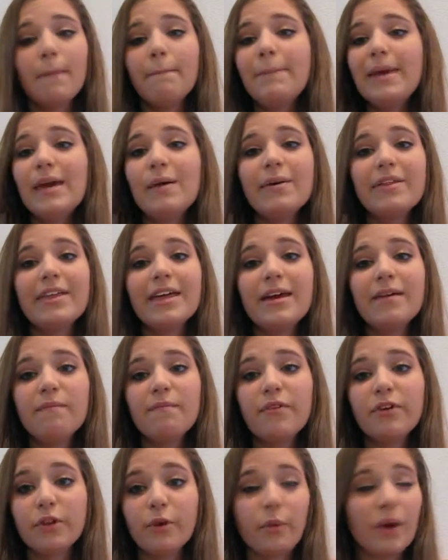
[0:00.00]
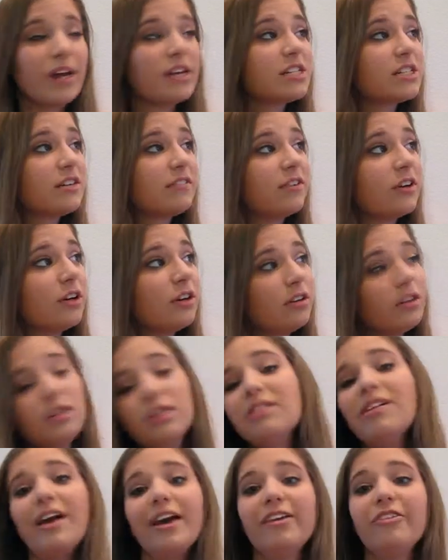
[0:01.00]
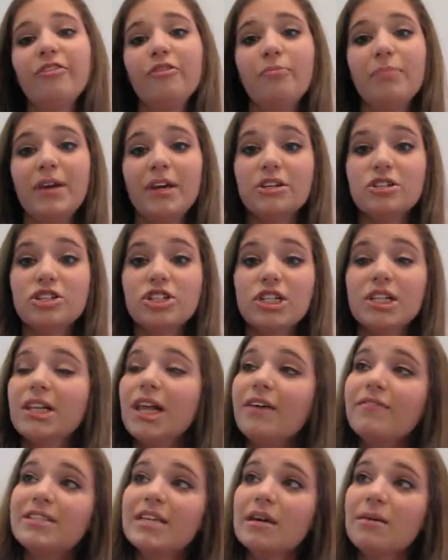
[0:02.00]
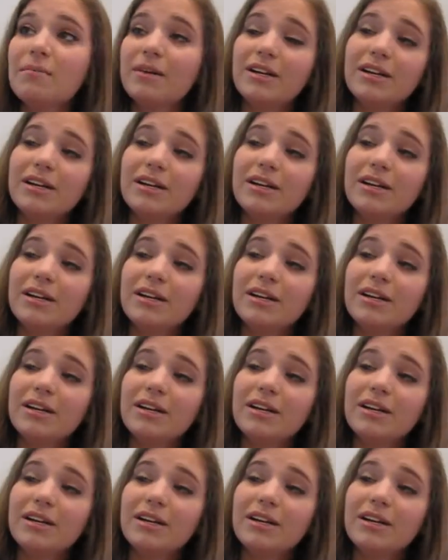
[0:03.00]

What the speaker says: be with him for the rest of her little life because she loves him,